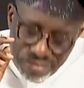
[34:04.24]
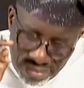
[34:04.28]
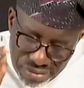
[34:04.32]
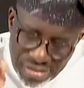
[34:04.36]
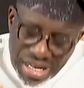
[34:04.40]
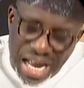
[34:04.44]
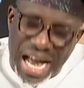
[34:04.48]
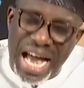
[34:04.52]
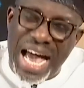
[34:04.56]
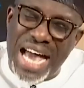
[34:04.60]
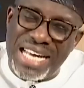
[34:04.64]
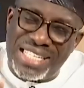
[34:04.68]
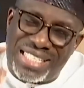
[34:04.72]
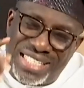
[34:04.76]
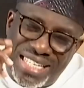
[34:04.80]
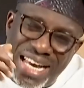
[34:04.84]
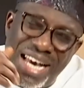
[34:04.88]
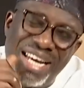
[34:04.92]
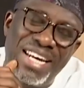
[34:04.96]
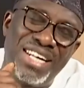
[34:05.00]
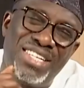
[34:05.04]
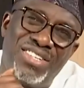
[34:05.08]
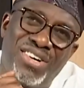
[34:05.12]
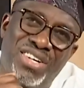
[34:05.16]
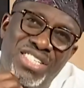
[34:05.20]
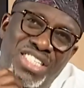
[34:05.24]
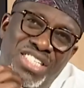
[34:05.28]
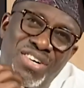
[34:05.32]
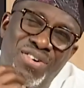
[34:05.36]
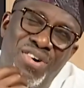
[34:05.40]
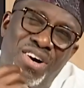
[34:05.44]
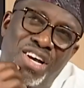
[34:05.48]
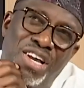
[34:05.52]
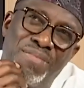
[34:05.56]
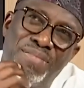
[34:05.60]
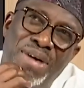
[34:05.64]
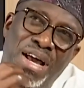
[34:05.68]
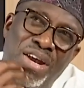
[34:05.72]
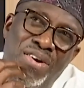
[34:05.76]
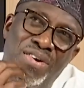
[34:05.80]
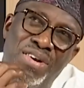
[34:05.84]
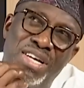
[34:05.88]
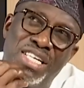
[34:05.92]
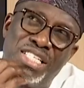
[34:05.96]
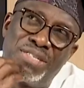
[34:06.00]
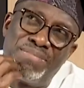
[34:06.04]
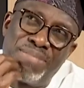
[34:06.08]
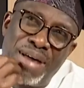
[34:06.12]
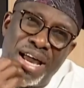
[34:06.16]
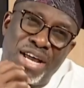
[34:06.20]
I said it on Shewan
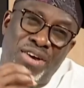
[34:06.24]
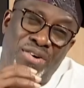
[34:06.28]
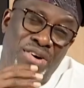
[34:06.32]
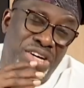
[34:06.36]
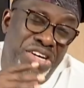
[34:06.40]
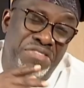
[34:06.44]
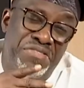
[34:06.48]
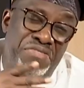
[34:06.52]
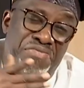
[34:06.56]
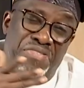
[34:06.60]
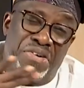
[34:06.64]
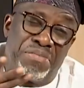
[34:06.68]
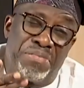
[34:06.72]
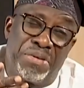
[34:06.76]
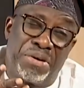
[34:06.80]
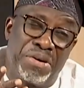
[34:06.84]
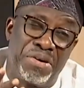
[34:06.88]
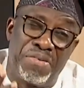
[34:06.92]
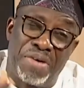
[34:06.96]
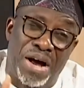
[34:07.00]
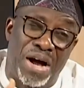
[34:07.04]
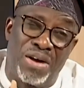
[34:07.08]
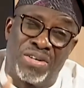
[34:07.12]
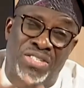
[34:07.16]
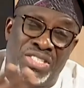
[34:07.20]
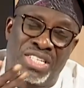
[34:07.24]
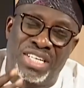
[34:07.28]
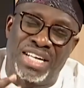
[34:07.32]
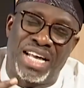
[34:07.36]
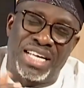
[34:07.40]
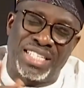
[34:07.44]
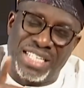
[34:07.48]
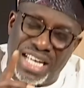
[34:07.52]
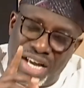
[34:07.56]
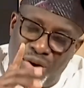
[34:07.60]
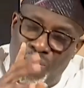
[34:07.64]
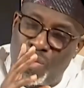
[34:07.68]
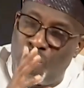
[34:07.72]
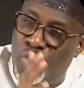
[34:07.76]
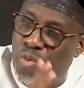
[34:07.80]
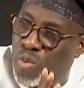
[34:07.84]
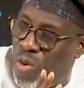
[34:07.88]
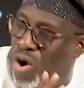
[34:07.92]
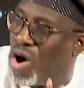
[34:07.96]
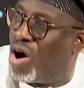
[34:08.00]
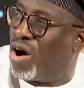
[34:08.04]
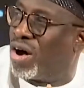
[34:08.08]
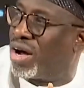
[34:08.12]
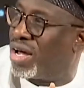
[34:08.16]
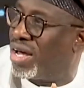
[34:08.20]
Kimbaloye's mic, and even from the beginning I was I said it will
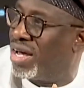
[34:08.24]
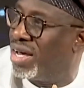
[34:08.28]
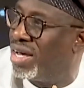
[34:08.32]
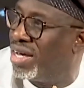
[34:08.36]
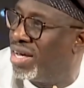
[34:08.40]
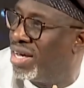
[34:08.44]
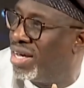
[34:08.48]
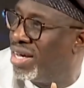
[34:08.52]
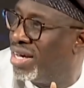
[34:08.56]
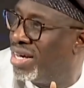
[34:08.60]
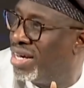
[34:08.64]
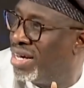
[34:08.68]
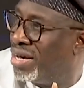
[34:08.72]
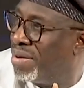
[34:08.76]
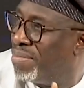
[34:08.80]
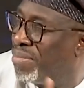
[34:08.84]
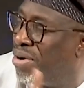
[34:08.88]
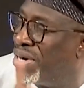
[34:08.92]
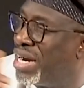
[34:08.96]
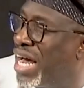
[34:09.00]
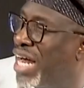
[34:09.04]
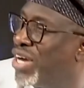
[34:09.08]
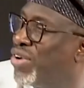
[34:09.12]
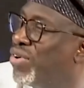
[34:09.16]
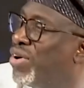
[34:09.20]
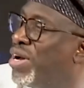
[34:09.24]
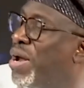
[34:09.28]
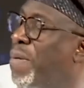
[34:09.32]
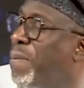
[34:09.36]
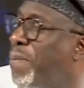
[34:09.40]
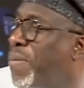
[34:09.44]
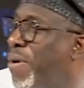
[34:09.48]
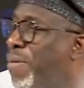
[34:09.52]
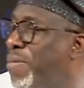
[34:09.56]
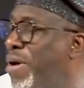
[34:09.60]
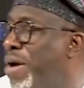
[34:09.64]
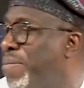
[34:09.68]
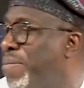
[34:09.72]
work. But that the only problem